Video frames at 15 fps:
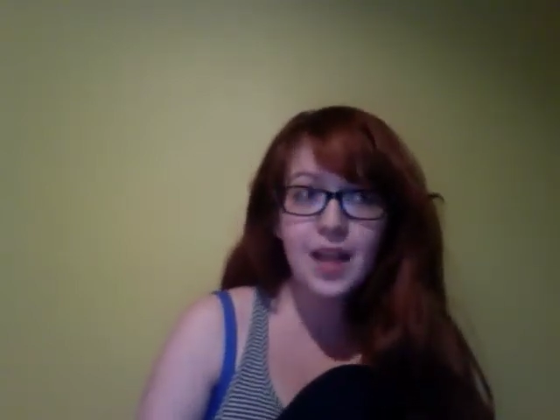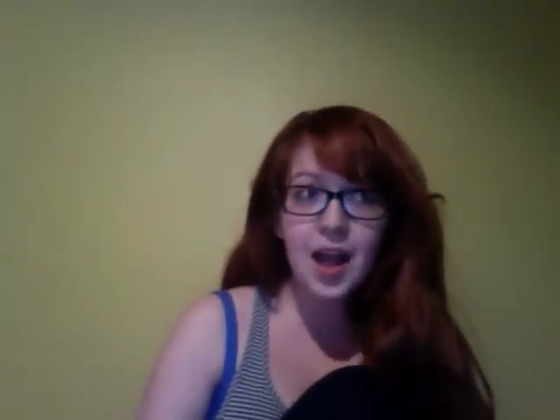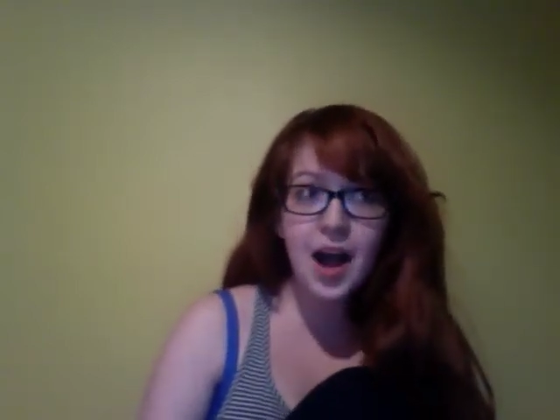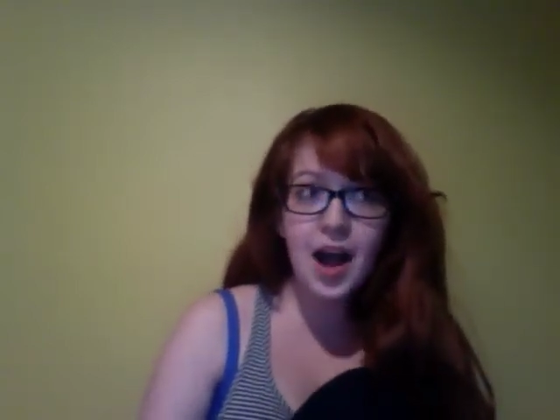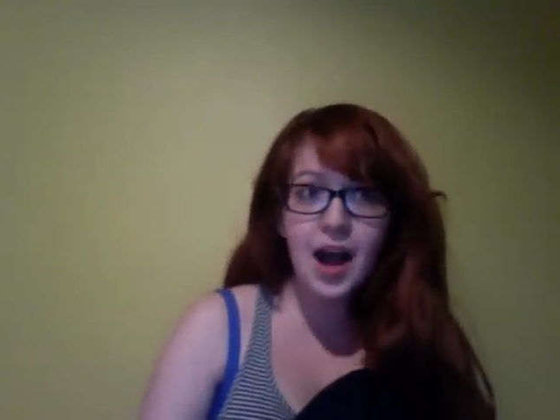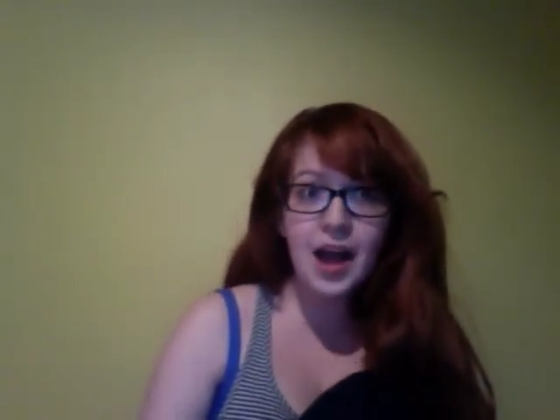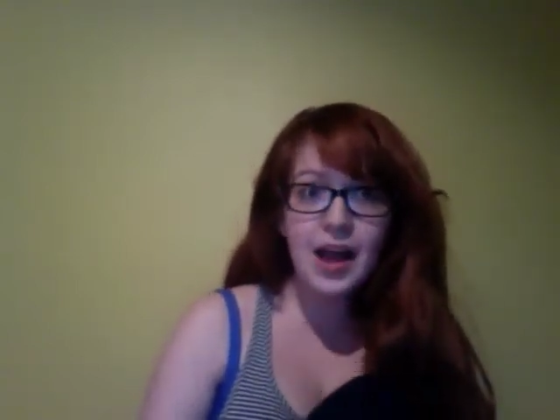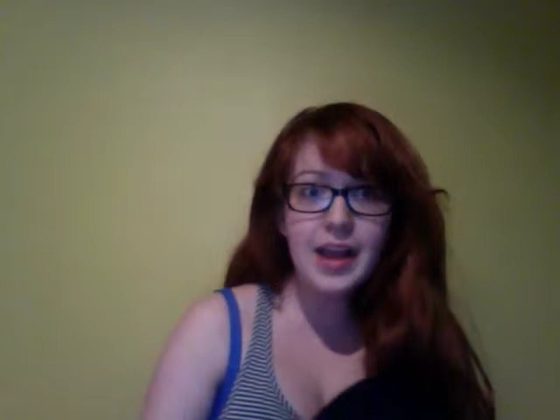
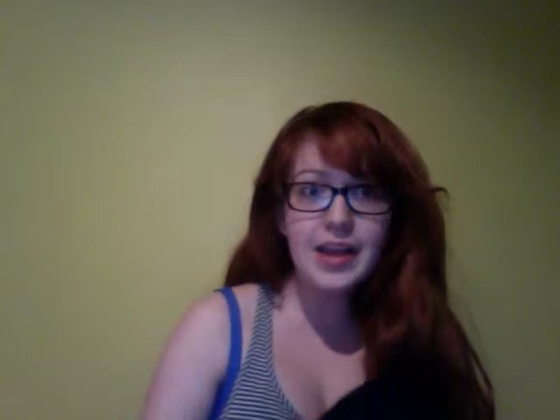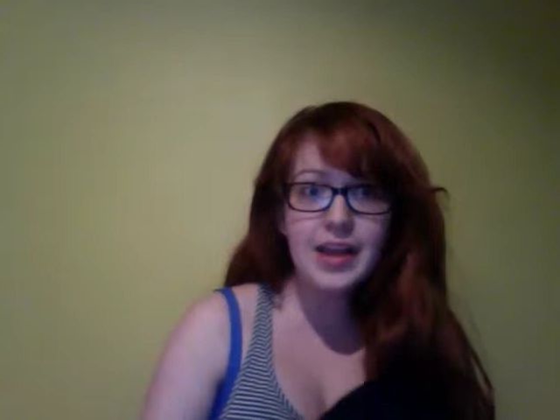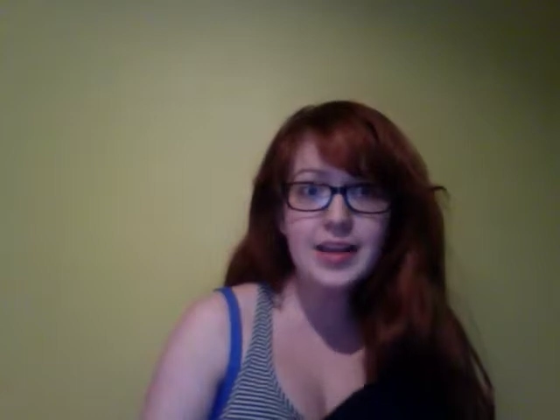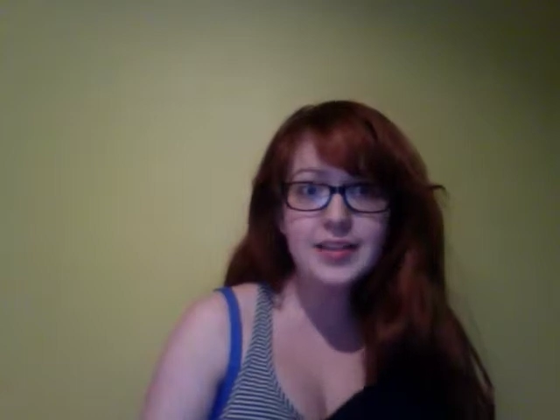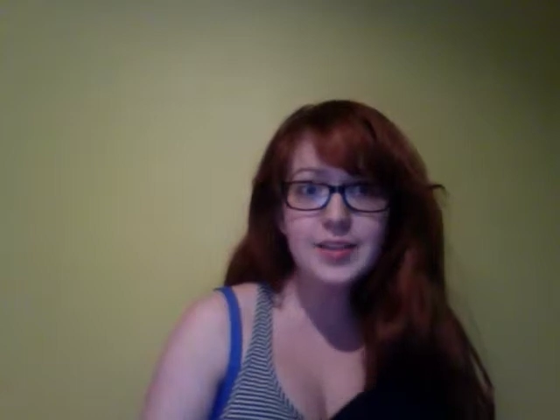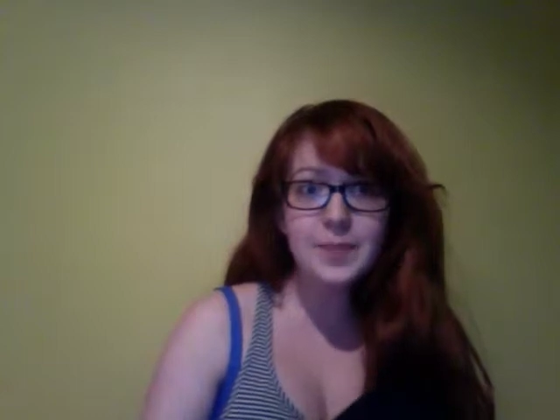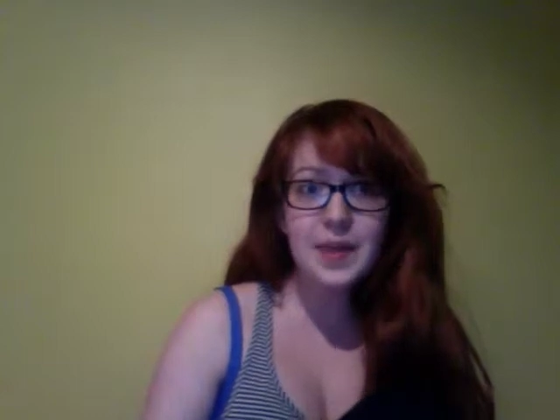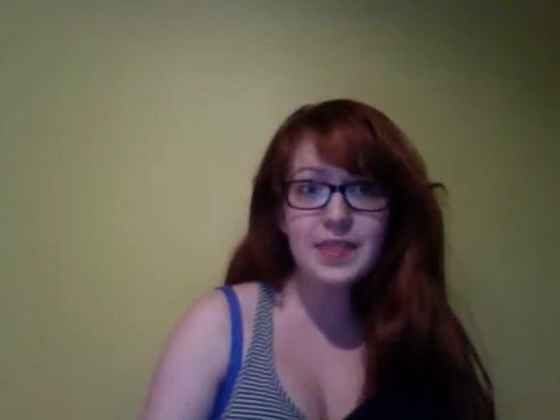I
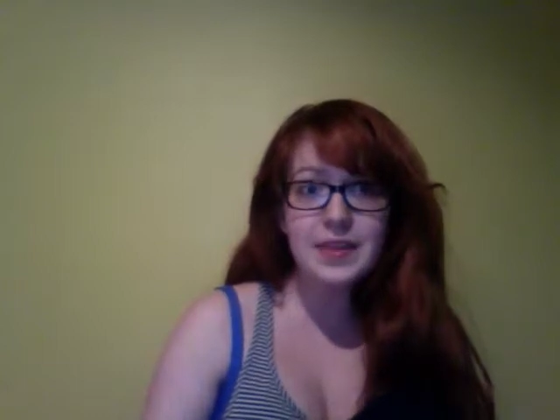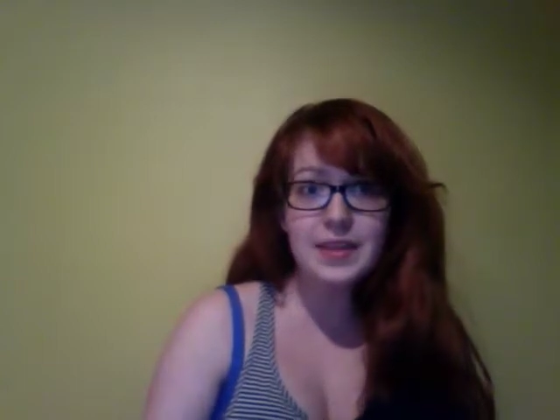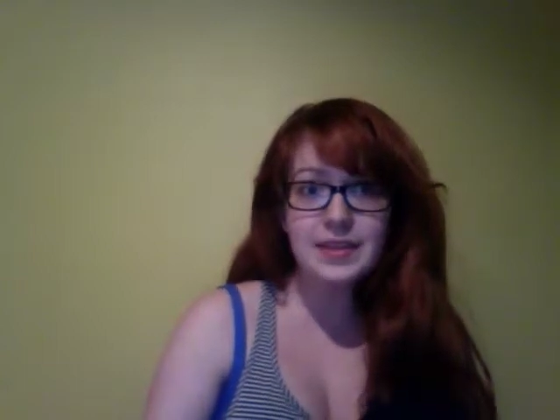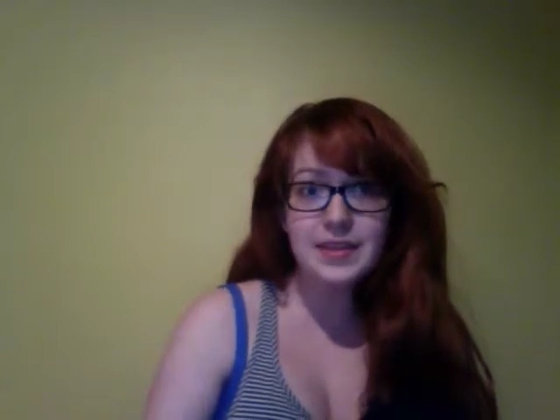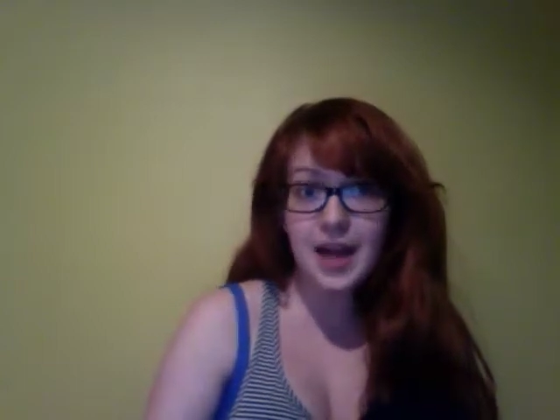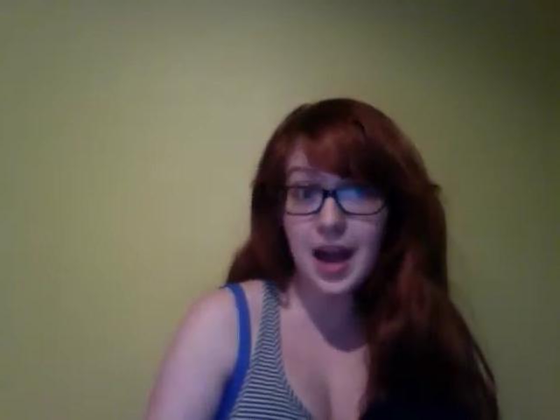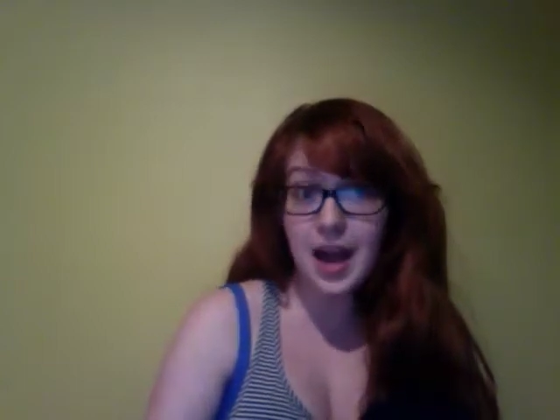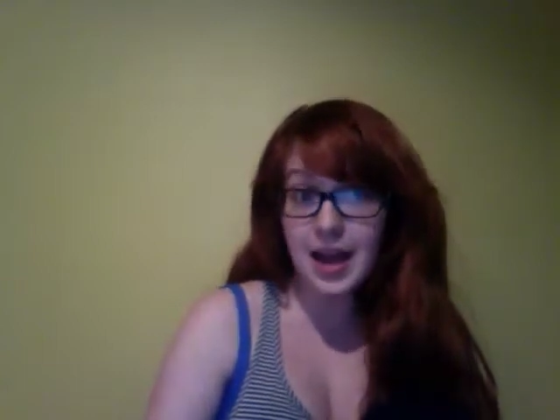spent the
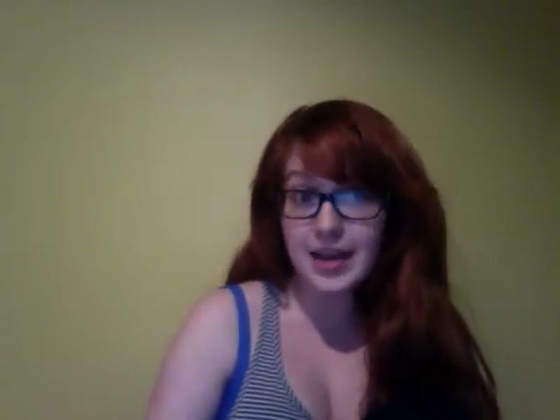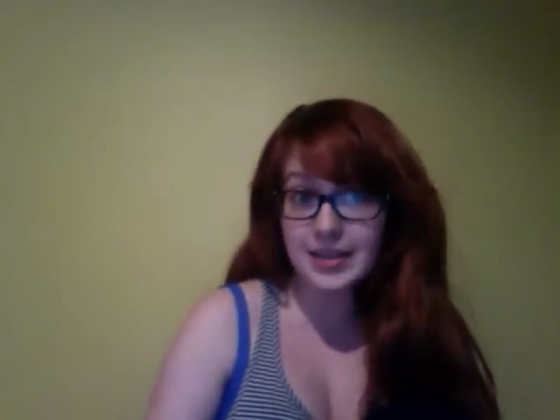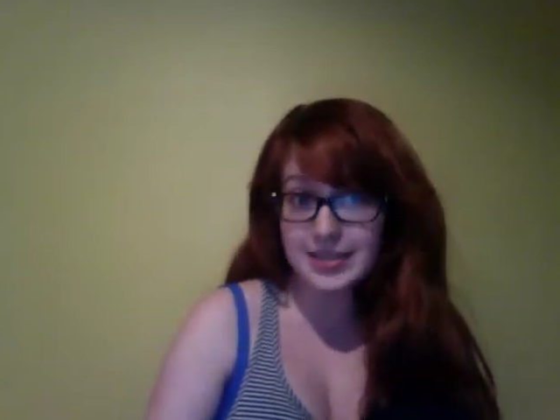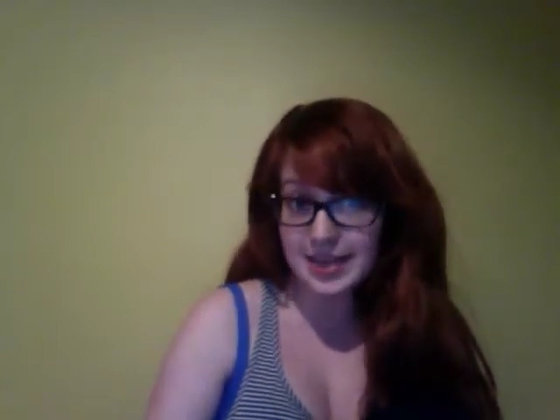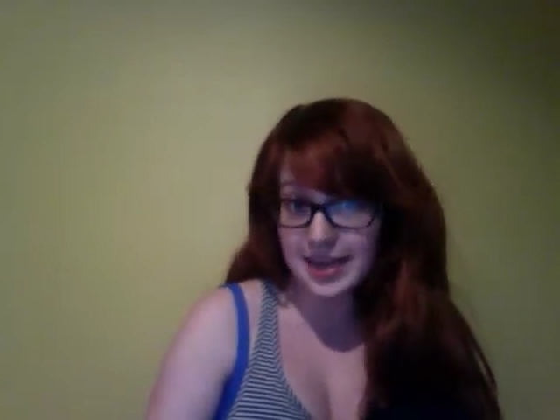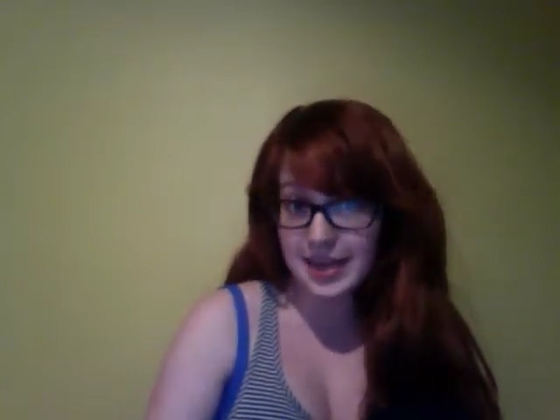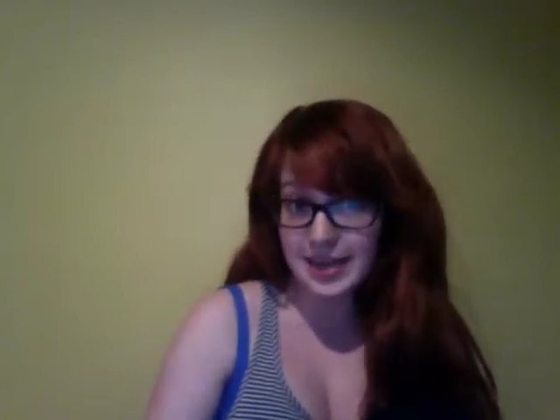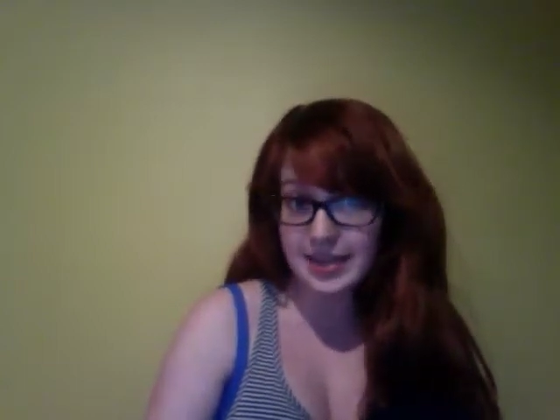entire
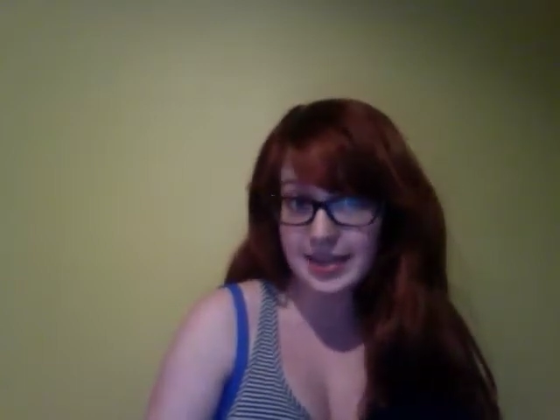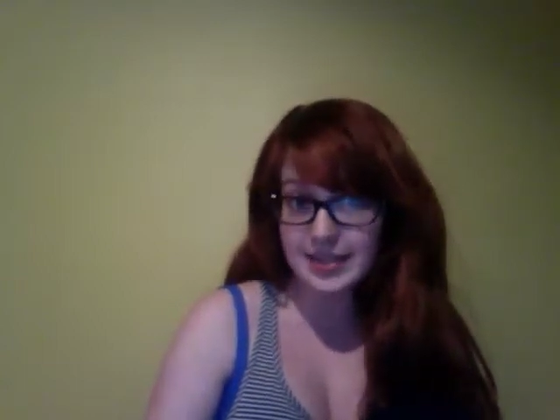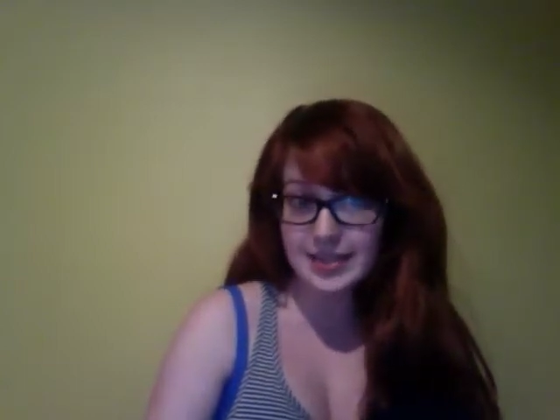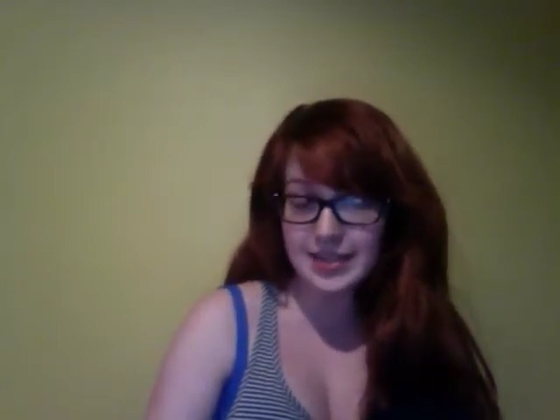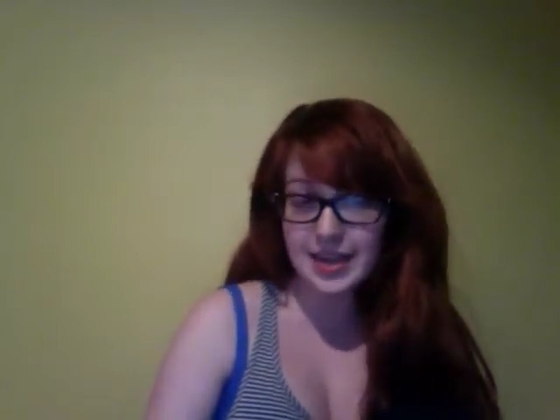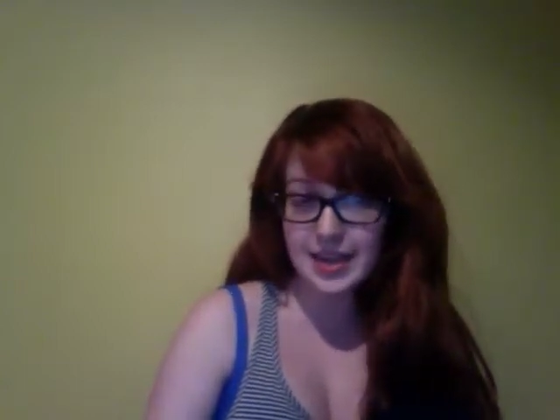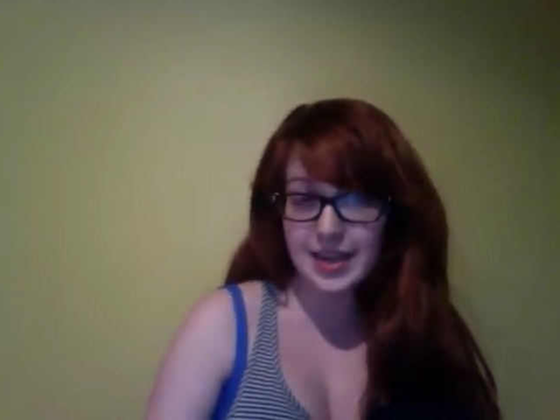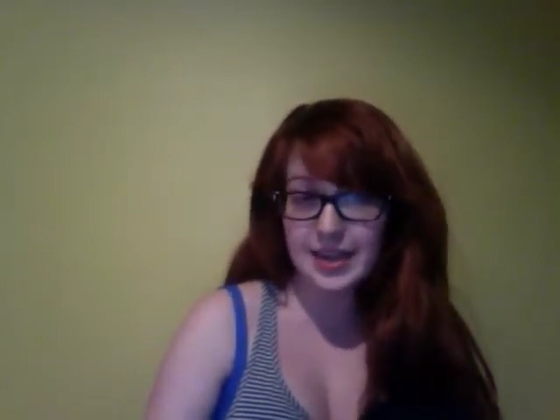day
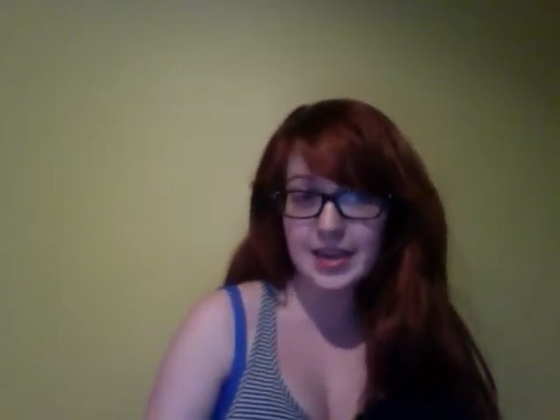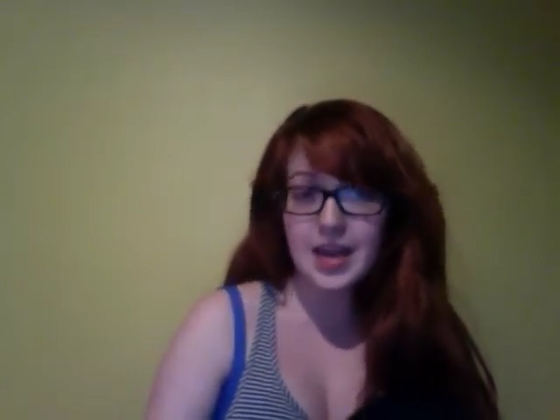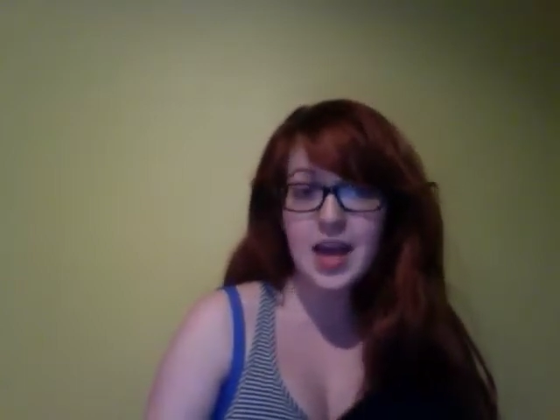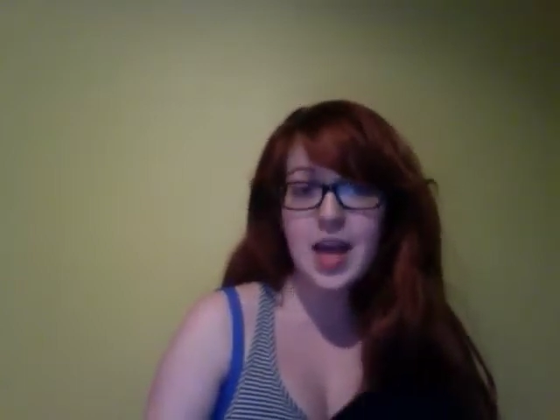today